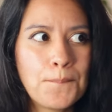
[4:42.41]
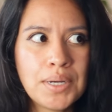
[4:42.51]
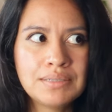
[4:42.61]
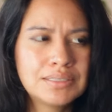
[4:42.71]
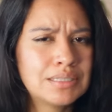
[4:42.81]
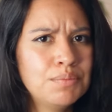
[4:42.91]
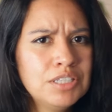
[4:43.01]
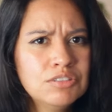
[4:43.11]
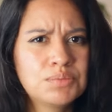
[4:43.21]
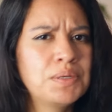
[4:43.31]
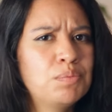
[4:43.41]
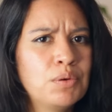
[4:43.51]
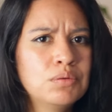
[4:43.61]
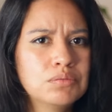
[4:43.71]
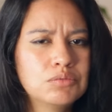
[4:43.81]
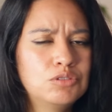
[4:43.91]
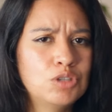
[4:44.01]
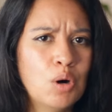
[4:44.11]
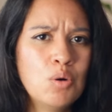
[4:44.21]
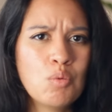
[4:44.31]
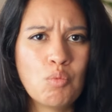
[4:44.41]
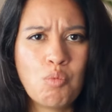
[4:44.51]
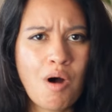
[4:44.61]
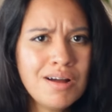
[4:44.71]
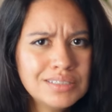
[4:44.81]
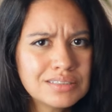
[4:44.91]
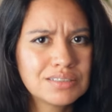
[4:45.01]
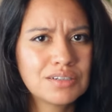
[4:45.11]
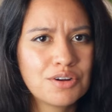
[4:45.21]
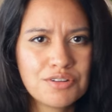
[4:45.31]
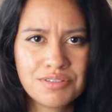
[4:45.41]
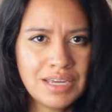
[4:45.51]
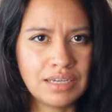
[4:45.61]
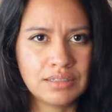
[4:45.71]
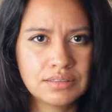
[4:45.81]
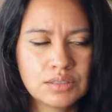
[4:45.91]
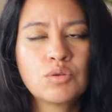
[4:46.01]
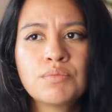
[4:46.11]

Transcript: but some of those people don't want her things.